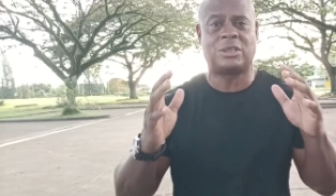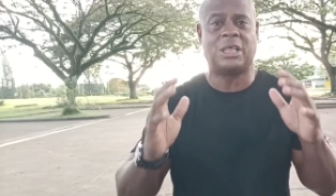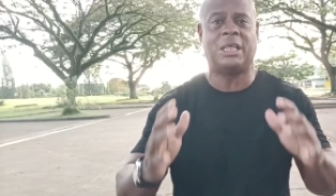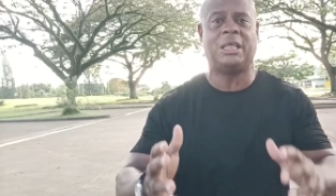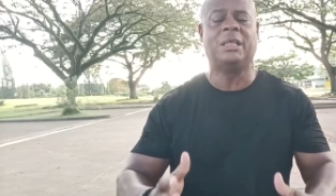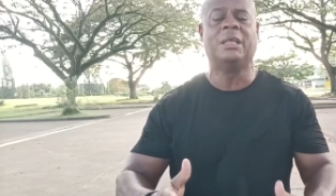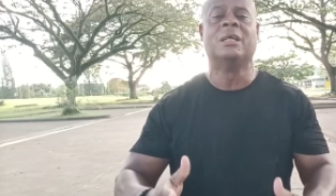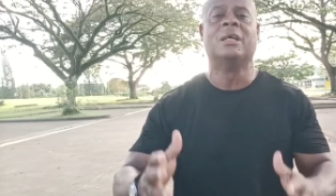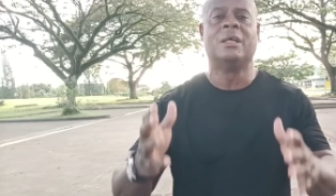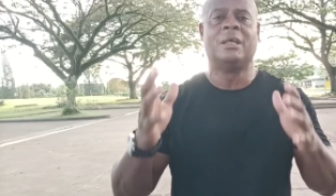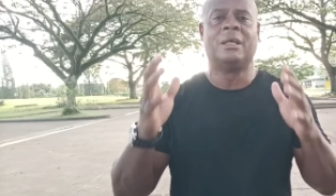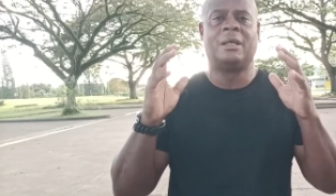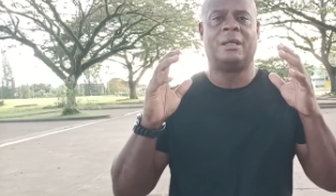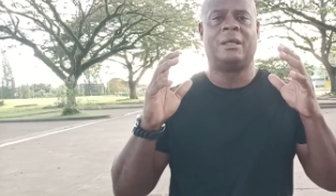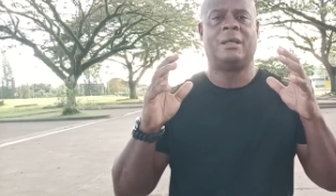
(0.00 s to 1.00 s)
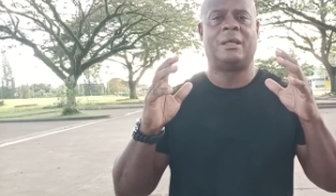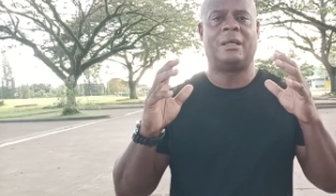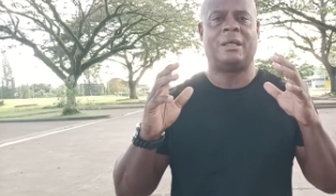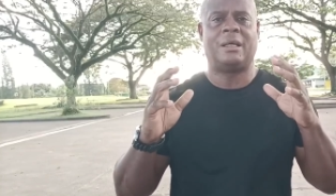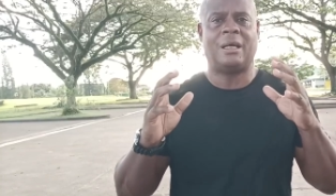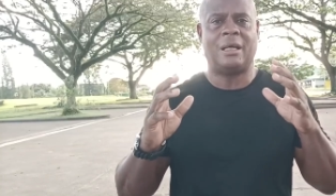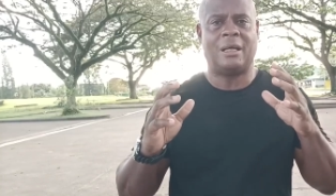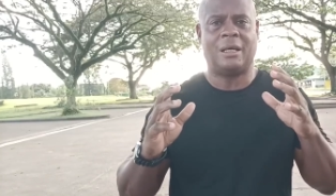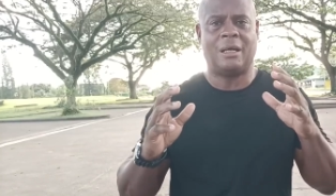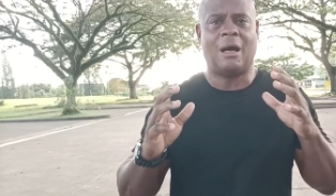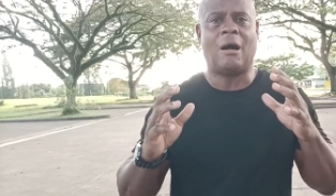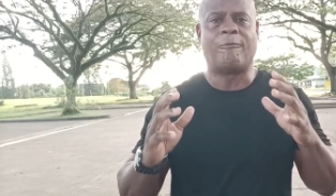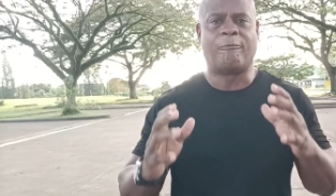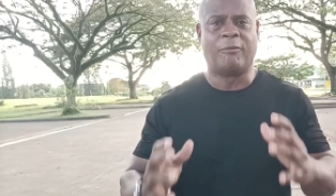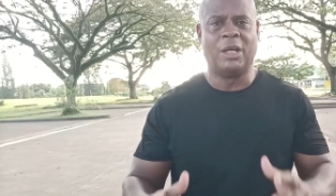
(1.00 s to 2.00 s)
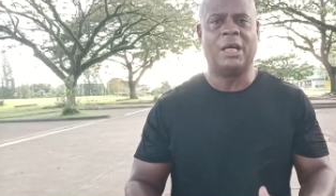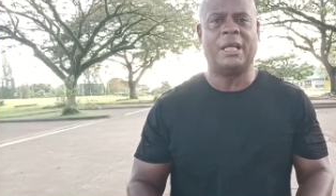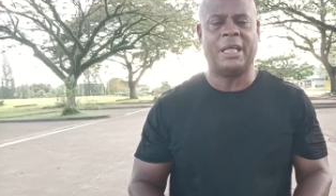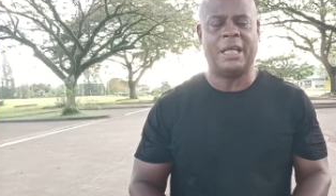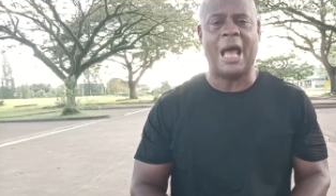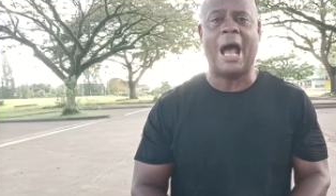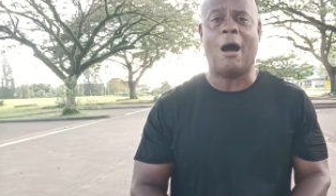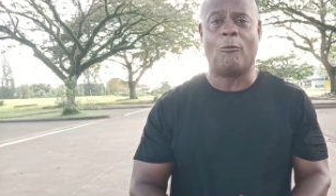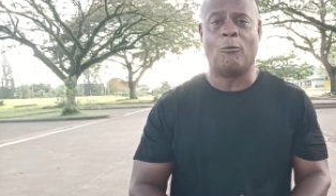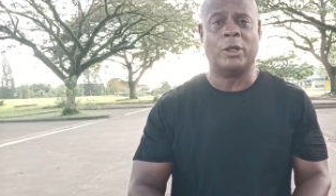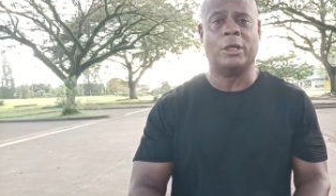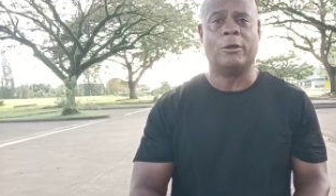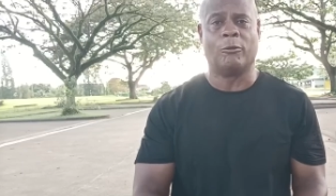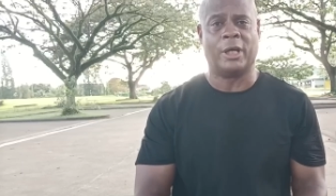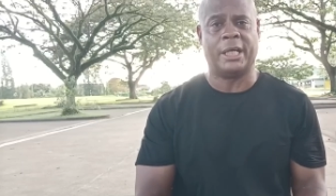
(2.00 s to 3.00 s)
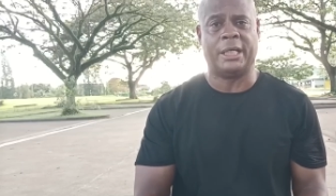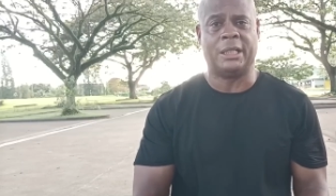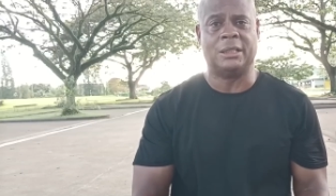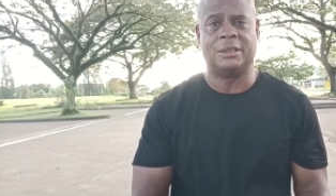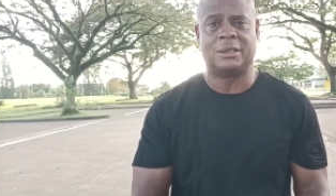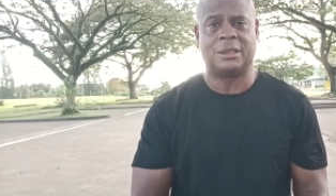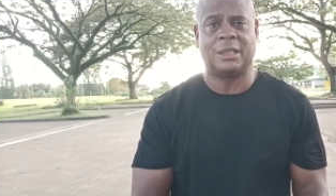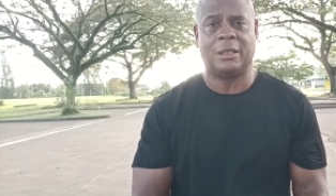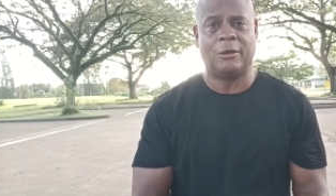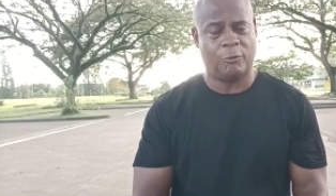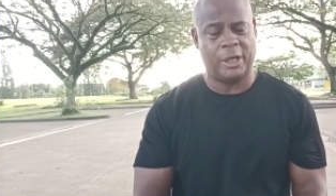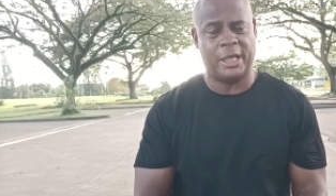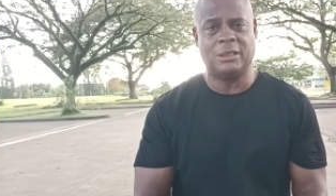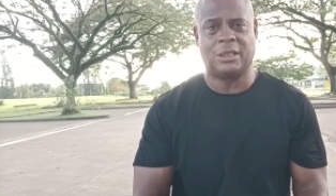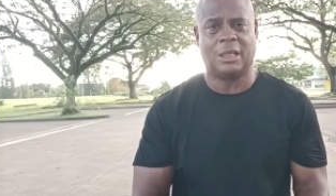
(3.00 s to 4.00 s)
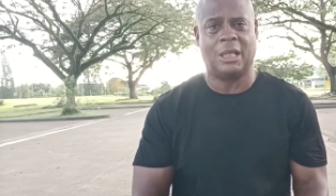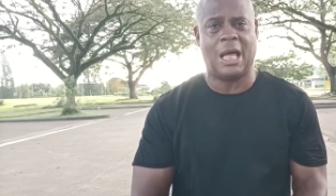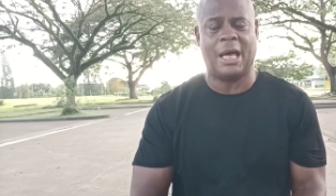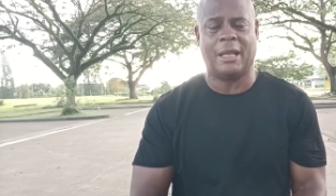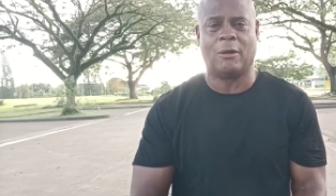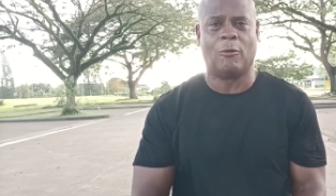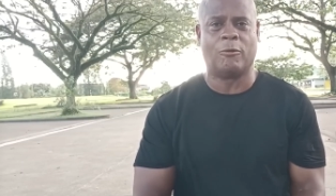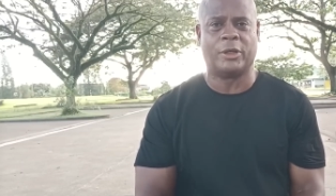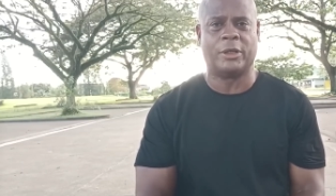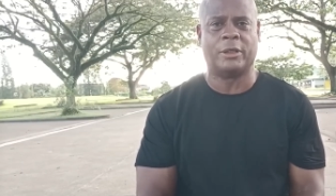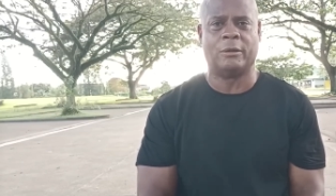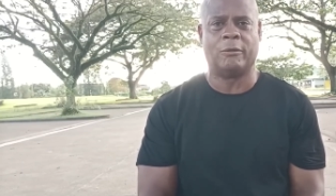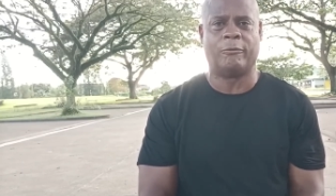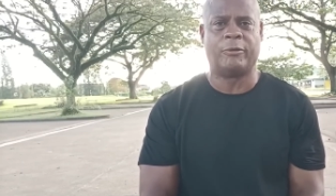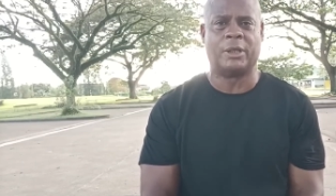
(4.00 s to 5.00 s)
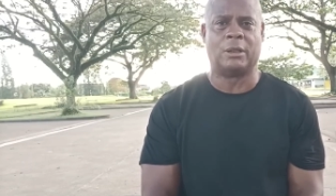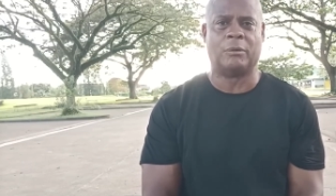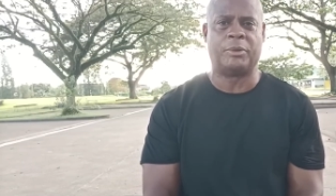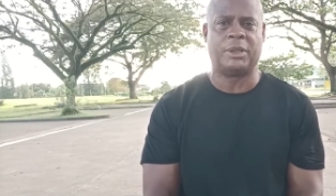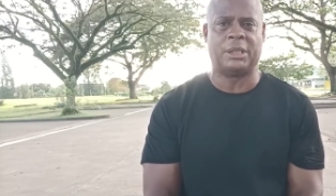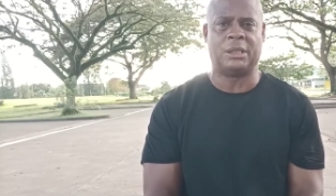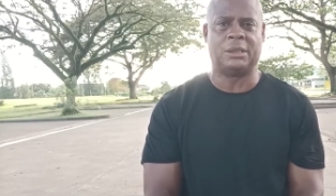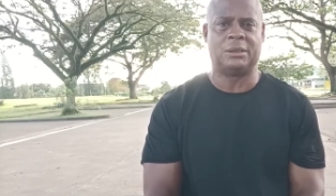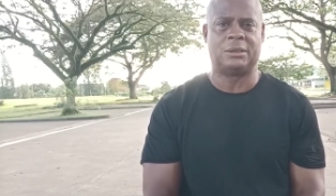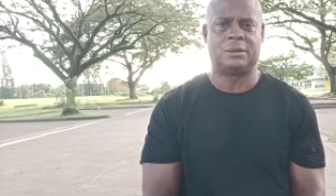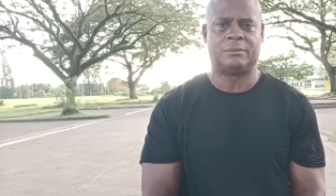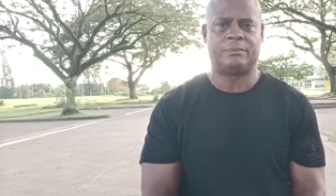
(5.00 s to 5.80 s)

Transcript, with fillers: City are flooded out when it rains. And it rains a lot over here in the Philippines.